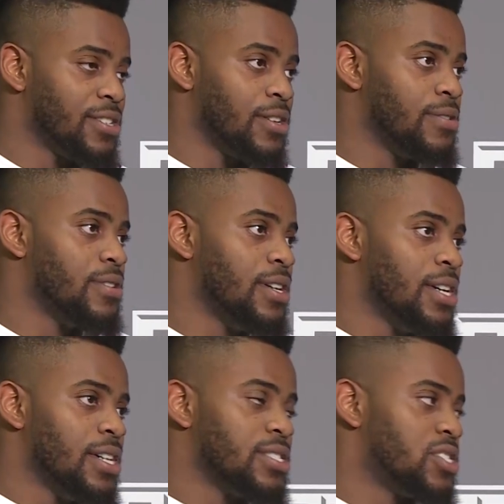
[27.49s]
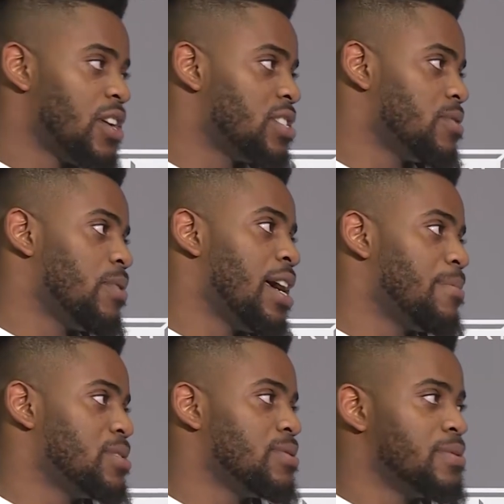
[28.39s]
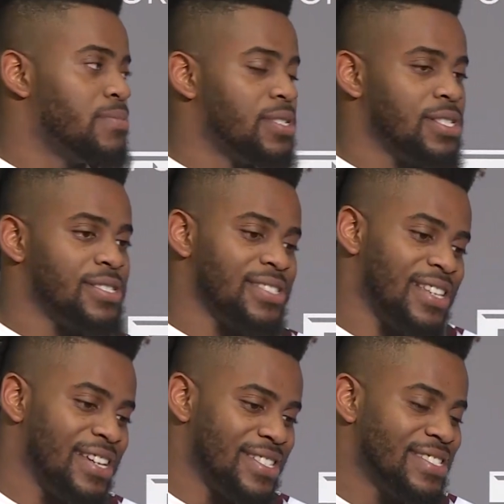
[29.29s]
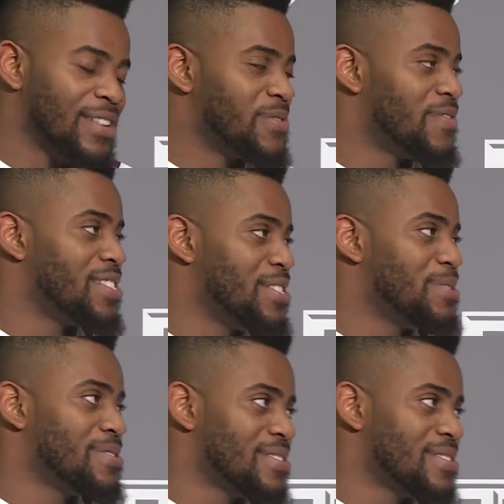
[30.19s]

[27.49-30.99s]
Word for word: You know, it's a tragedy what happened to him, but uh, yeah, that was funny though.